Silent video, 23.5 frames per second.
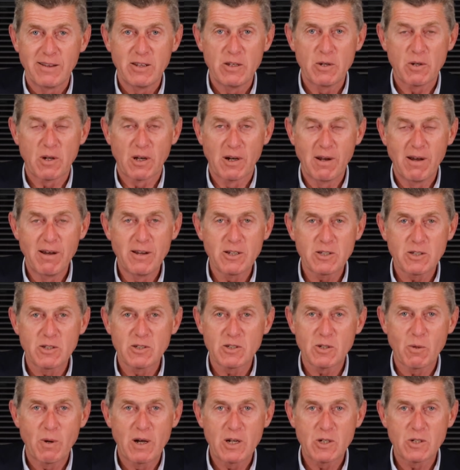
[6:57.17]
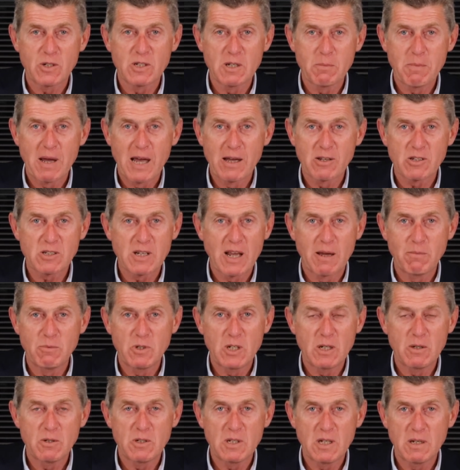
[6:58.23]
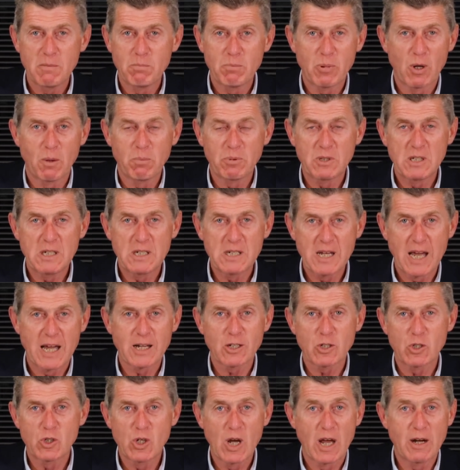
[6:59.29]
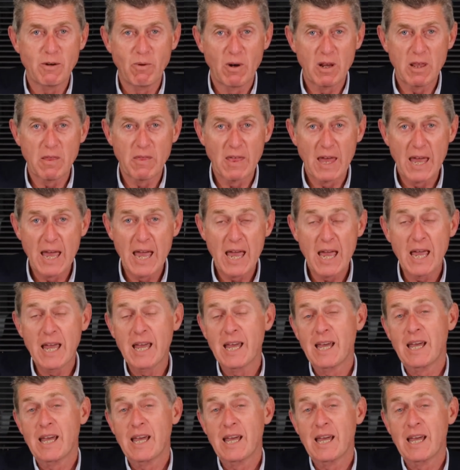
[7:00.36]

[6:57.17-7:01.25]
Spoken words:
You can ask us questions about stamp duty, property tax generally there.